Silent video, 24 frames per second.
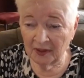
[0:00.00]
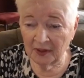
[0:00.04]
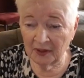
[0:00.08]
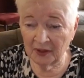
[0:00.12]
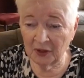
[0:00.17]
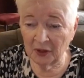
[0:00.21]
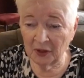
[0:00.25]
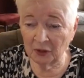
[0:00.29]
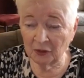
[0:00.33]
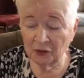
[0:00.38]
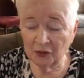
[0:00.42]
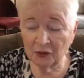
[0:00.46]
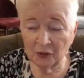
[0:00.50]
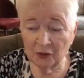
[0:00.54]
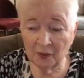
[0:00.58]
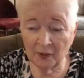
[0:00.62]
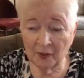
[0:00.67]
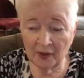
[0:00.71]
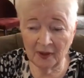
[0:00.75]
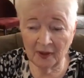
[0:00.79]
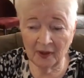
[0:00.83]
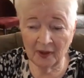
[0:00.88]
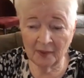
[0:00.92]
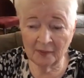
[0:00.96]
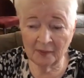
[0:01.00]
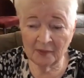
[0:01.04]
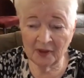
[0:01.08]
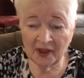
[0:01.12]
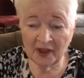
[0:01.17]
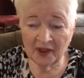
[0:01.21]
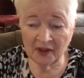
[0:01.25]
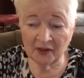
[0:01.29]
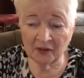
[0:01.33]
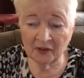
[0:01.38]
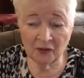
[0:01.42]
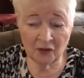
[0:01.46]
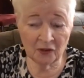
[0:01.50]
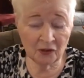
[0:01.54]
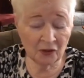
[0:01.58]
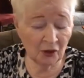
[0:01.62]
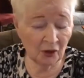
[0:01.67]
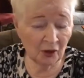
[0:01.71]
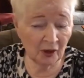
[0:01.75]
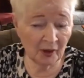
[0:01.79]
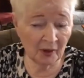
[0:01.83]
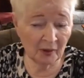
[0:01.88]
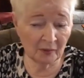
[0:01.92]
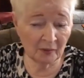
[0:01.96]
you mm-hmm. know, so I might
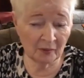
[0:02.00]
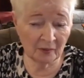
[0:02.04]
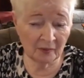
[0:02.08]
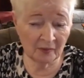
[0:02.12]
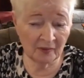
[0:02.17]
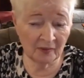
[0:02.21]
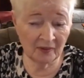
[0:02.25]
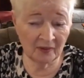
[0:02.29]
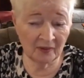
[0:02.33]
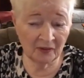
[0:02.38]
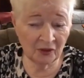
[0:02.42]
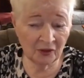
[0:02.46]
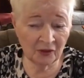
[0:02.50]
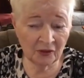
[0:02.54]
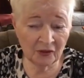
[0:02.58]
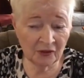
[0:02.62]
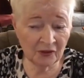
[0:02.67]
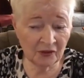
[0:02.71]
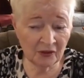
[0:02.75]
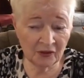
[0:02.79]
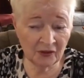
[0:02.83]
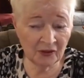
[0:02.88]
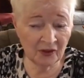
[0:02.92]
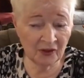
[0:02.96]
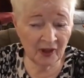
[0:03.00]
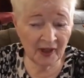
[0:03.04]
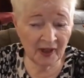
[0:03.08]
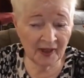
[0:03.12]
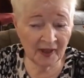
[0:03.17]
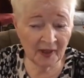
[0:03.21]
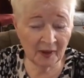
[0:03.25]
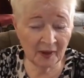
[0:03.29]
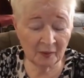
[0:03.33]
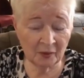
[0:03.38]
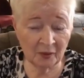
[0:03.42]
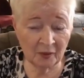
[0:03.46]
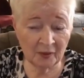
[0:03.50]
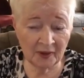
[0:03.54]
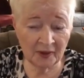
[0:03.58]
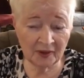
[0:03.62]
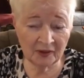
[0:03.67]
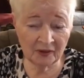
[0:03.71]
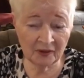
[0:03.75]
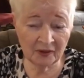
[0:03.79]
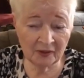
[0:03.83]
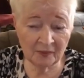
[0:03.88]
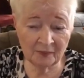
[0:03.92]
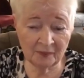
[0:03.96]
start, just decide I'm
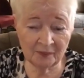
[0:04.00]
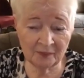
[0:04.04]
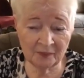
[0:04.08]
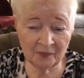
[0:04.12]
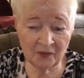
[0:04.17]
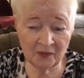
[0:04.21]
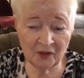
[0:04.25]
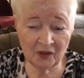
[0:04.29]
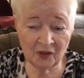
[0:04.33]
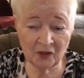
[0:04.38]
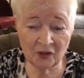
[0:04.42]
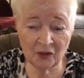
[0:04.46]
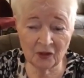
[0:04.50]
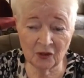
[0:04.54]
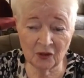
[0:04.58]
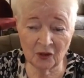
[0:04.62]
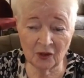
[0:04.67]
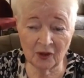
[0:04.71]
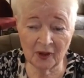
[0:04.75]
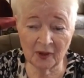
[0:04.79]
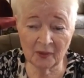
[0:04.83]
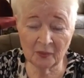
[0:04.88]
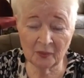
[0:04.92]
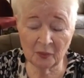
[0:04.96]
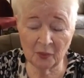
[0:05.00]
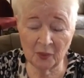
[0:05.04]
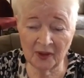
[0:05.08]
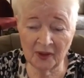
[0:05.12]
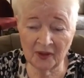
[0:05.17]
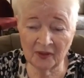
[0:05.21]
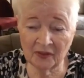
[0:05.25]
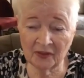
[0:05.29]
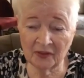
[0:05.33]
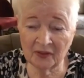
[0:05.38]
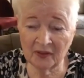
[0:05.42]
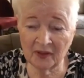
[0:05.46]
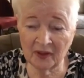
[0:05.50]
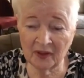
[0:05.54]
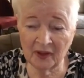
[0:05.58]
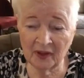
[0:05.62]
going to start with